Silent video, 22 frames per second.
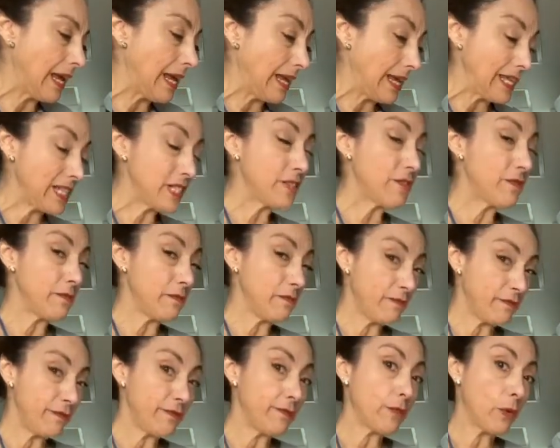It's
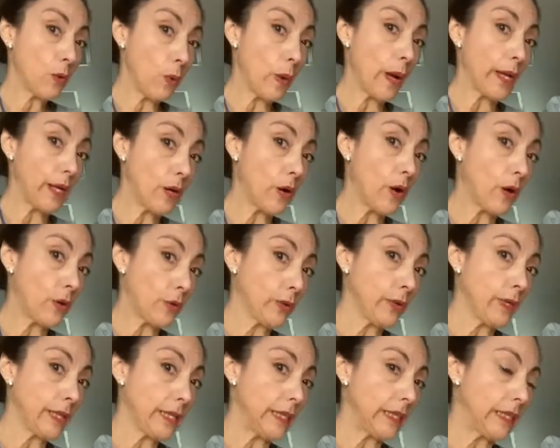quite cold
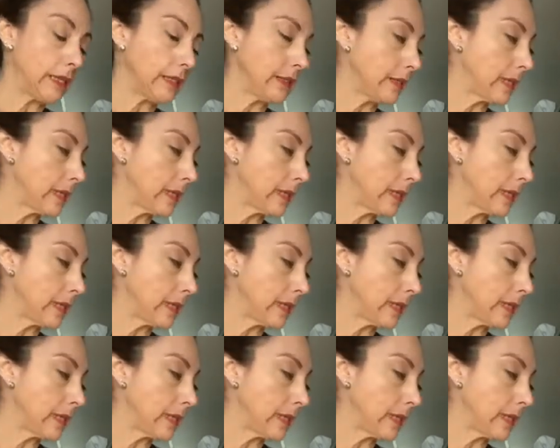here.